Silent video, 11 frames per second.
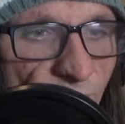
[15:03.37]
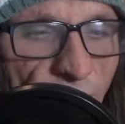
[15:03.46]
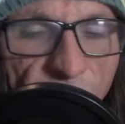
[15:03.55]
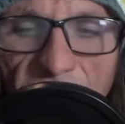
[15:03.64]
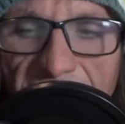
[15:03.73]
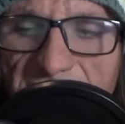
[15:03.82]

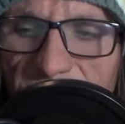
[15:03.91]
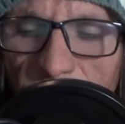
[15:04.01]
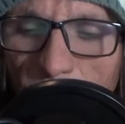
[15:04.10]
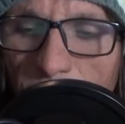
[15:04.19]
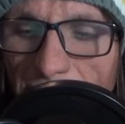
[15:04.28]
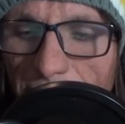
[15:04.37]
there is a
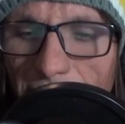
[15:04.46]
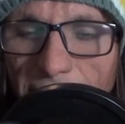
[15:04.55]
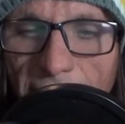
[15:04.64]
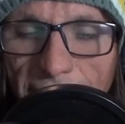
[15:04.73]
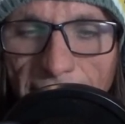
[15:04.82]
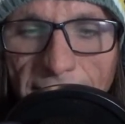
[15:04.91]
moment
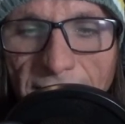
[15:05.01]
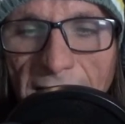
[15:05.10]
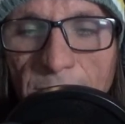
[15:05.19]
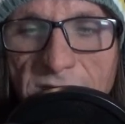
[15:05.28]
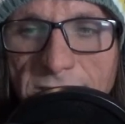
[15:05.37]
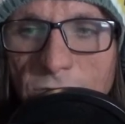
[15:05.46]
in the
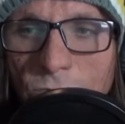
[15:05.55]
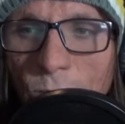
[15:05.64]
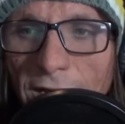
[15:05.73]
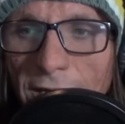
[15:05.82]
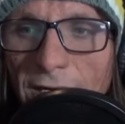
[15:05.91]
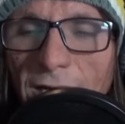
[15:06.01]
episode
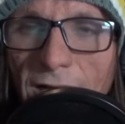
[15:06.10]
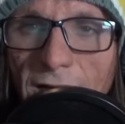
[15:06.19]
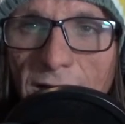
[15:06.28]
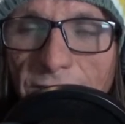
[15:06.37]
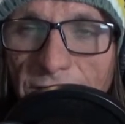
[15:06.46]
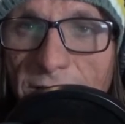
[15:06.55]
where
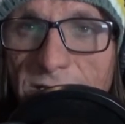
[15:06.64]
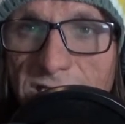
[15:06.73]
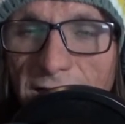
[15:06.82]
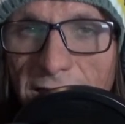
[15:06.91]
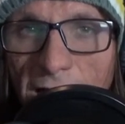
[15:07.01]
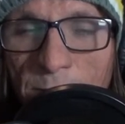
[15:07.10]
there is
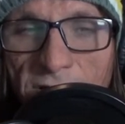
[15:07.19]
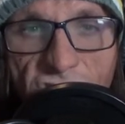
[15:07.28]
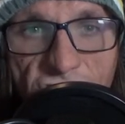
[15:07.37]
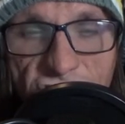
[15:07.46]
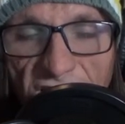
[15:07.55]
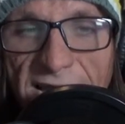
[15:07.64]
a, a bunch of
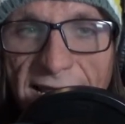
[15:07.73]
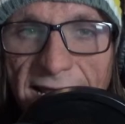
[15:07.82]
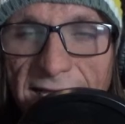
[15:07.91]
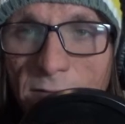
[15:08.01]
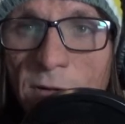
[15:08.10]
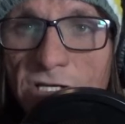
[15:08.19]
shaking
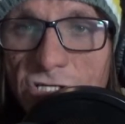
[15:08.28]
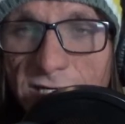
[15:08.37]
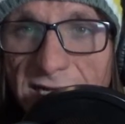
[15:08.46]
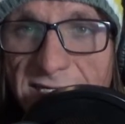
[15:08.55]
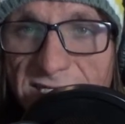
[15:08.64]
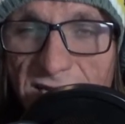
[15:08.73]
and a bunch of
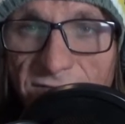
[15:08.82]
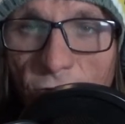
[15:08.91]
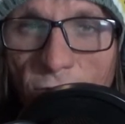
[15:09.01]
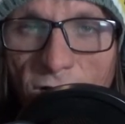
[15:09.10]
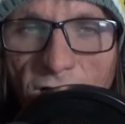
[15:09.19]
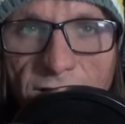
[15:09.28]
crazy stuff
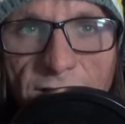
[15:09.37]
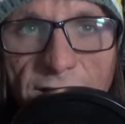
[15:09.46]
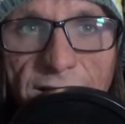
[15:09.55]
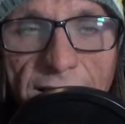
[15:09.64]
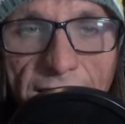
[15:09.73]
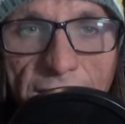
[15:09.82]
going on
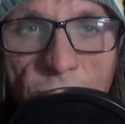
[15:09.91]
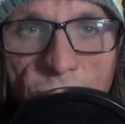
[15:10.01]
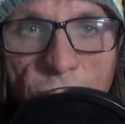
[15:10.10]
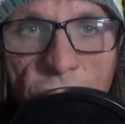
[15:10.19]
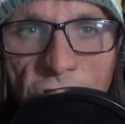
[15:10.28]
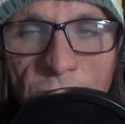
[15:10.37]
in a
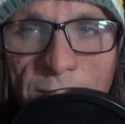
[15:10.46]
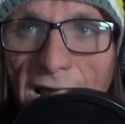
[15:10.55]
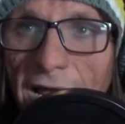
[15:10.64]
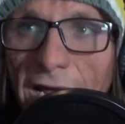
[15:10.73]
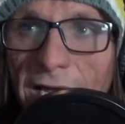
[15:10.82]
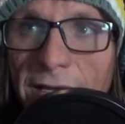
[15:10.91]
room,
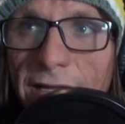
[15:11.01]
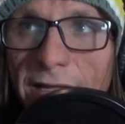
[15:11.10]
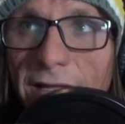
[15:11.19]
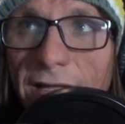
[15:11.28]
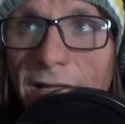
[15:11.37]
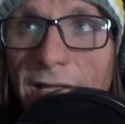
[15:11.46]
and
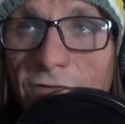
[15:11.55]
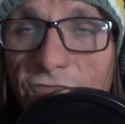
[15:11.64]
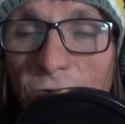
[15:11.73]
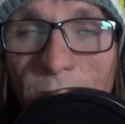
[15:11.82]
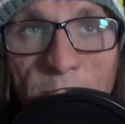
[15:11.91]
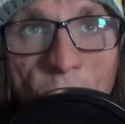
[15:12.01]

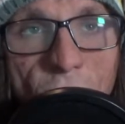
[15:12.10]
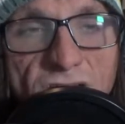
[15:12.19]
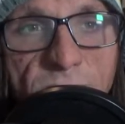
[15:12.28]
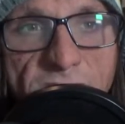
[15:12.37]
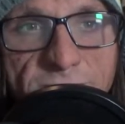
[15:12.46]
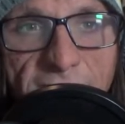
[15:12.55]
from Mona's
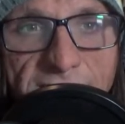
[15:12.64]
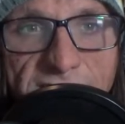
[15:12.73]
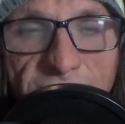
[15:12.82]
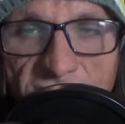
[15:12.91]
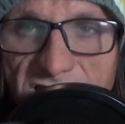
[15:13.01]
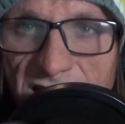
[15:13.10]

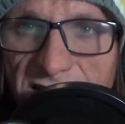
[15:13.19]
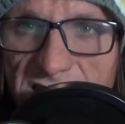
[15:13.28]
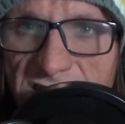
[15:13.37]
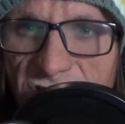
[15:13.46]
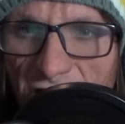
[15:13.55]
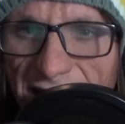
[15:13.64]
perspective, it's like
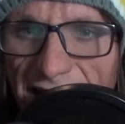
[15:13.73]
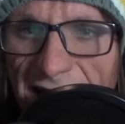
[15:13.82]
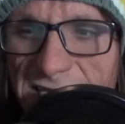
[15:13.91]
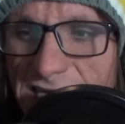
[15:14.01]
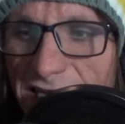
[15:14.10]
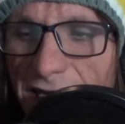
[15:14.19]
this
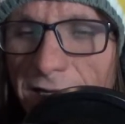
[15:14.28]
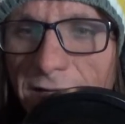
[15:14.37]
gigantic